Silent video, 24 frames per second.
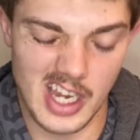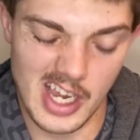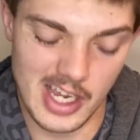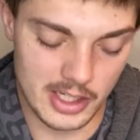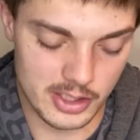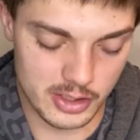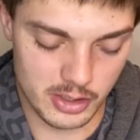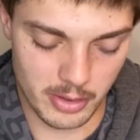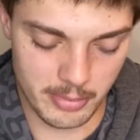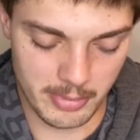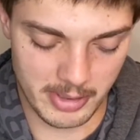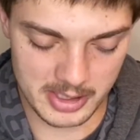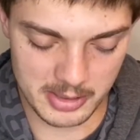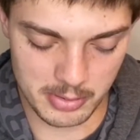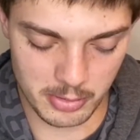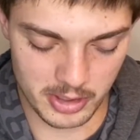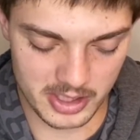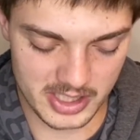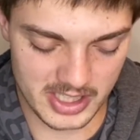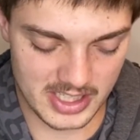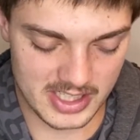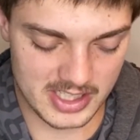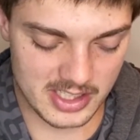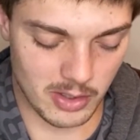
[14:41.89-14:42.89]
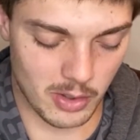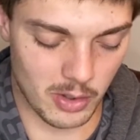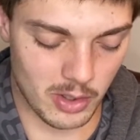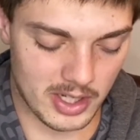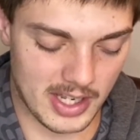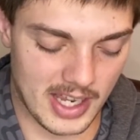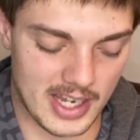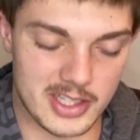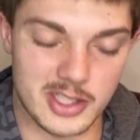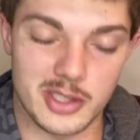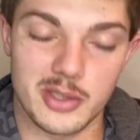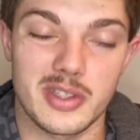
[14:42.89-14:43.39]
So it makes more sense to hold
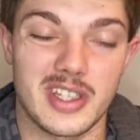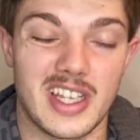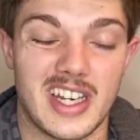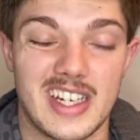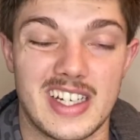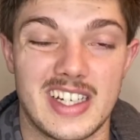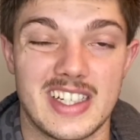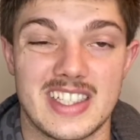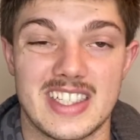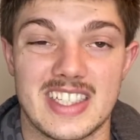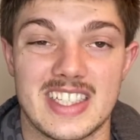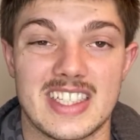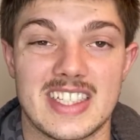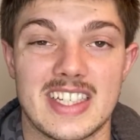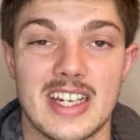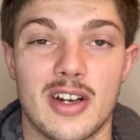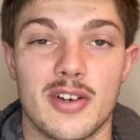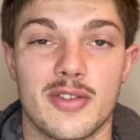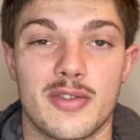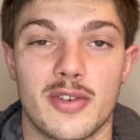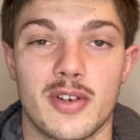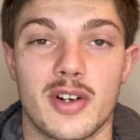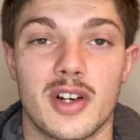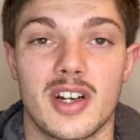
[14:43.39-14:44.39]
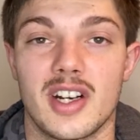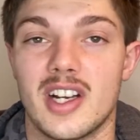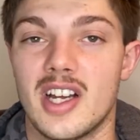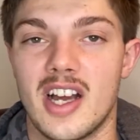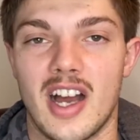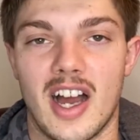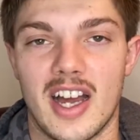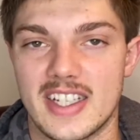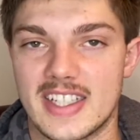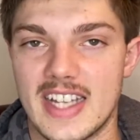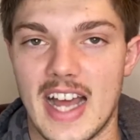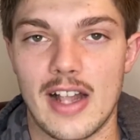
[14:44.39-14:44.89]
on to than it does to sell for
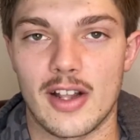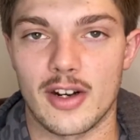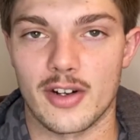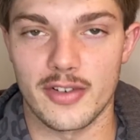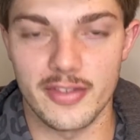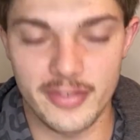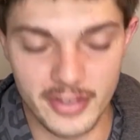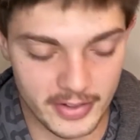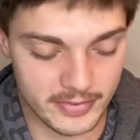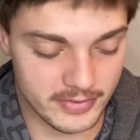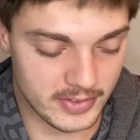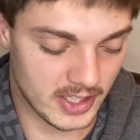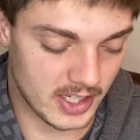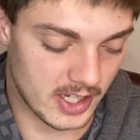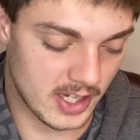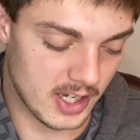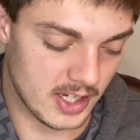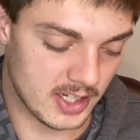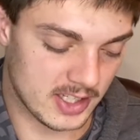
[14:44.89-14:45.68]
$1.50.